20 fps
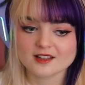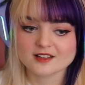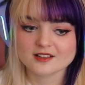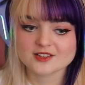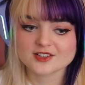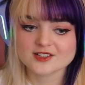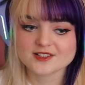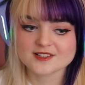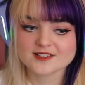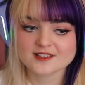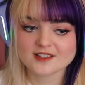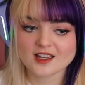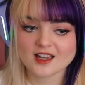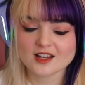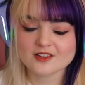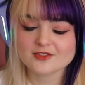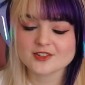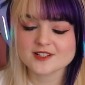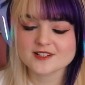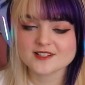just
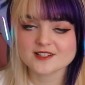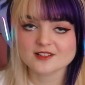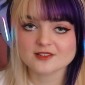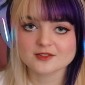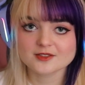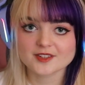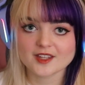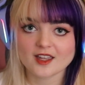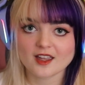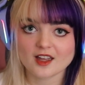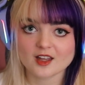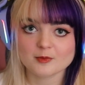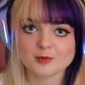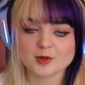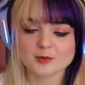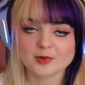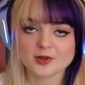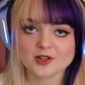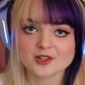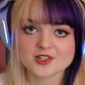every single day I'd
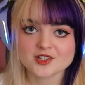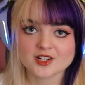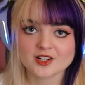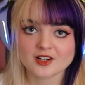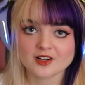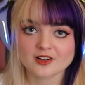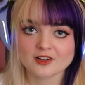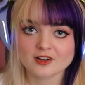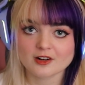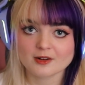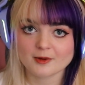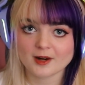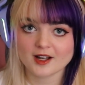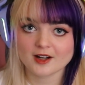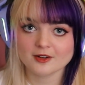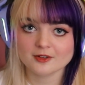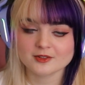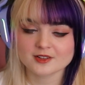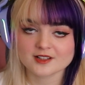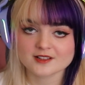be pushing her
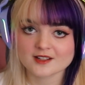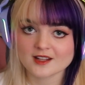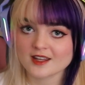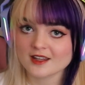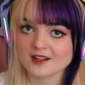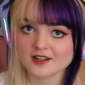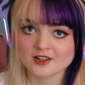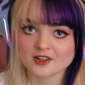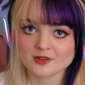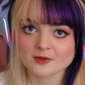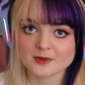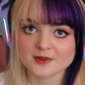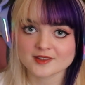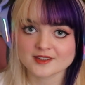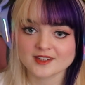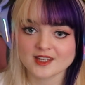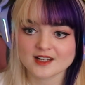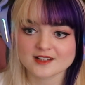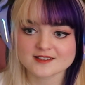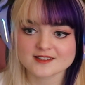around and hitting her with
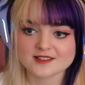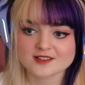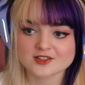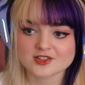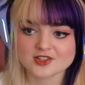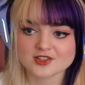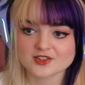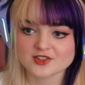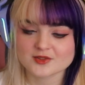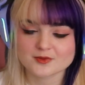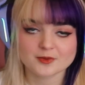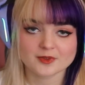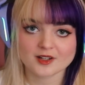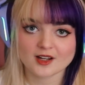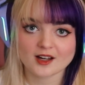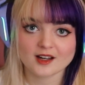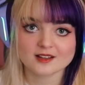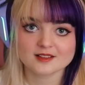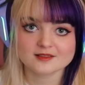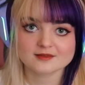nets, and she just would
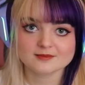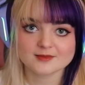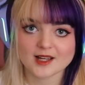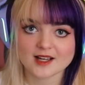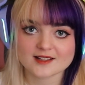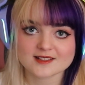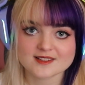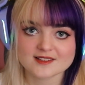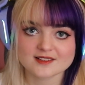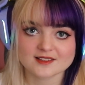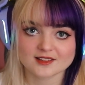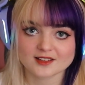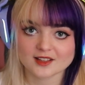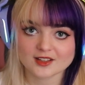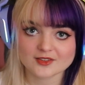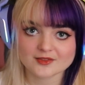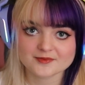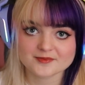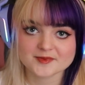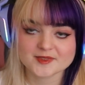not ask to leave.